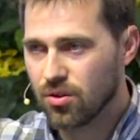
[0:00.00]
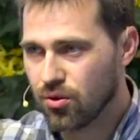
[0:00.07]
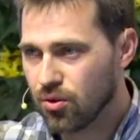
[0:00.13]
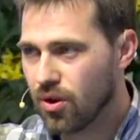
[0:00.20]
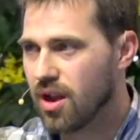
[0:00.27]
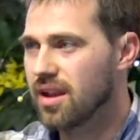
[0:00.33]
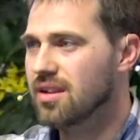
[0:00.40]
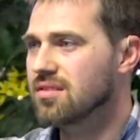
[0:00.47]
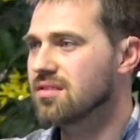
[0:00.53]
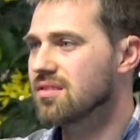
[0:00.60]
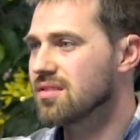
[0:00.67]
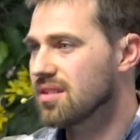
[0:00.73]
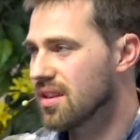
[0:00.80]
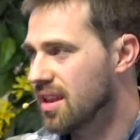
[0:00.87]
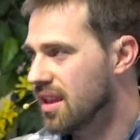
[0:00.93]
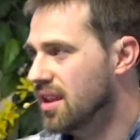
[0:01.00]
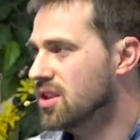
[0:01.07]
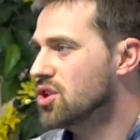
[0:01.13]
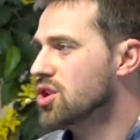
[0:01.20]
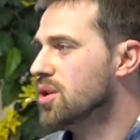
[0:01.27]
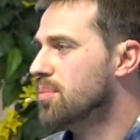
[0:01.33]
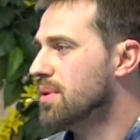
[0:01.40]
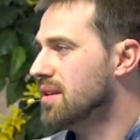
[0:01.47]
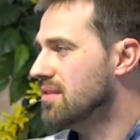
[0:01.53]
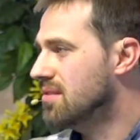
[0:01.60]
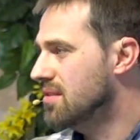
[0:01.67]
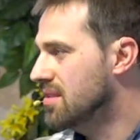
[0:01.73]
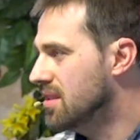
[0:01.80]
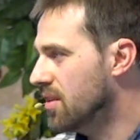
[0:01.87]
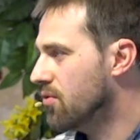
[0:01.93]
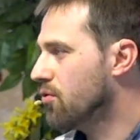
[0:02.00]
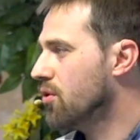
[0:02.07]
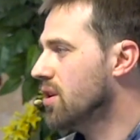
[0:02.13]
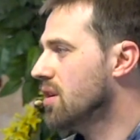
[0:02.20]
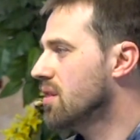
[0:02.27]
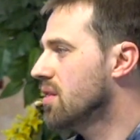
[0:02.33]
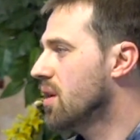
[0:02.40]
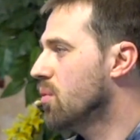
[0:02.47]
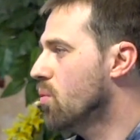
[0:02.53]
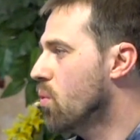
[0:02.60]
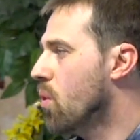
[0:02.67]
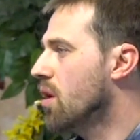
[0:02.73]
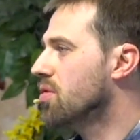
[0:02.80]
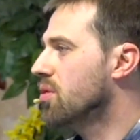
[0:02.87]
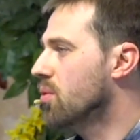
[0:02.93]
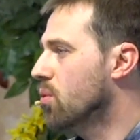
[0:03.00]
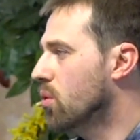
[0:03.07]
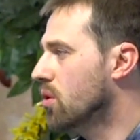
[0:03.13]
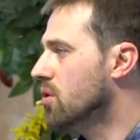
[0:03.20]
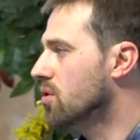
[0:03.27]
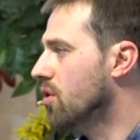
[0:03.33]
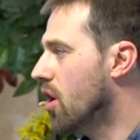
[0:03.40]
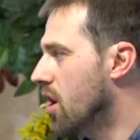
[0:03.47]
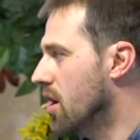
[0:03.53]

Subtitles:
Christ's kingship is different than what the world